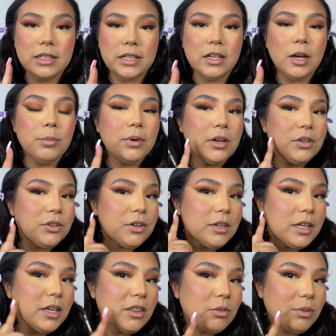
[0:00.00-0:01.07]
up
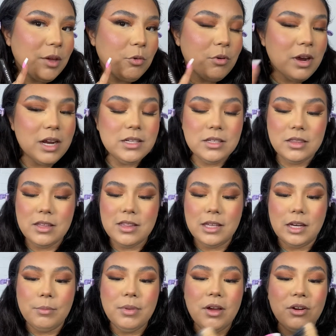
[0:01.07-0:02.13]
underneath like where I did the
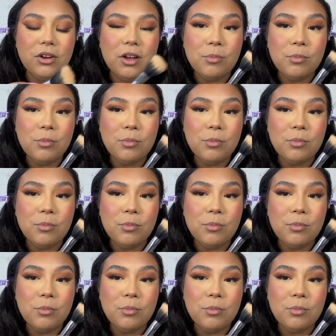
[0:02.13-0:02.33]
setting powder.